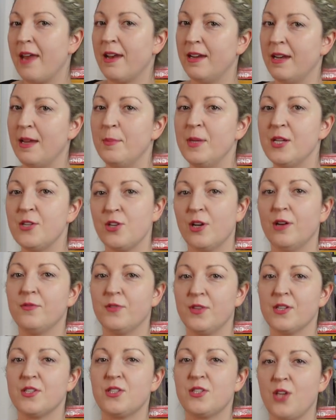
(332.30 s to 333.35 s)
at an image
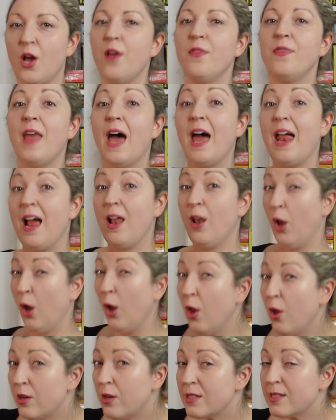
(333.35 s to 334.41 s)
of the sun that
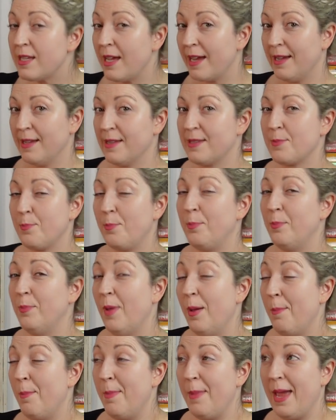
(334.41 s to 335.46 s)
looks like it's
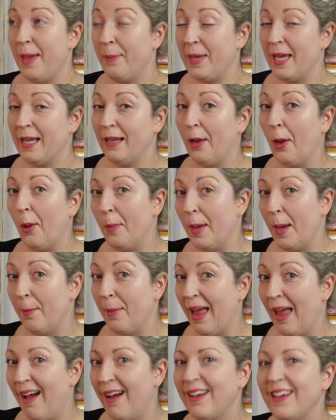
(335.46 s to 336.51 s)
maybe a little bit
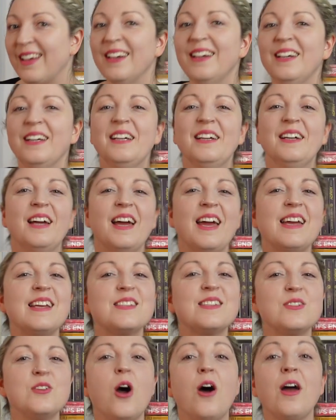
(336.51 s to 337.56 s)
black.
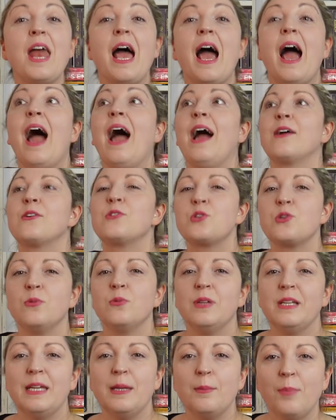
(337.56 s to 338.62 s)
It's not
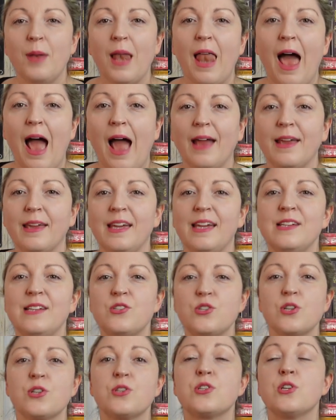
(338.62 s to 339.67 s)
actually black.
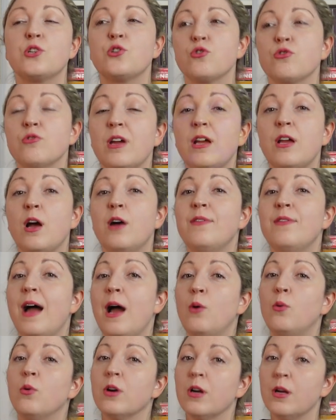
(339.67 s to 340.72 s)
It's just a trick of
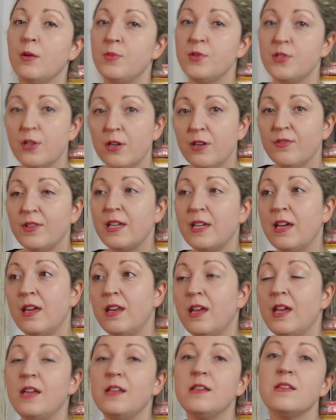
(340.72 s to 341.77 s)
how we're observing
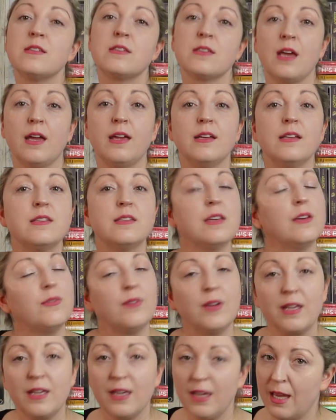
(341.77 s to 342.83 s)
it in
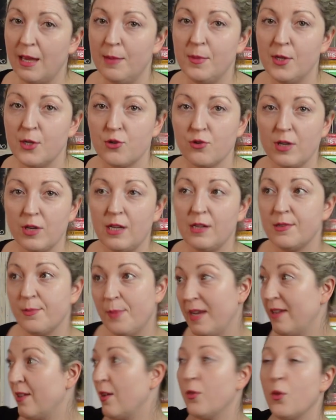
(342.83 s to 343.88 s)
scientific imagery,
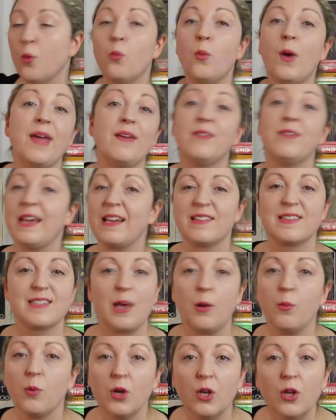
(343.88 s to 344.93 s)
depending on the wavelengths
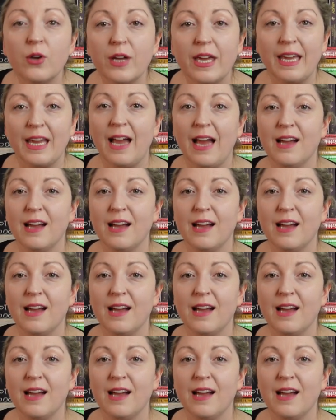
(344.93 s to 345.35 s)
that we're looking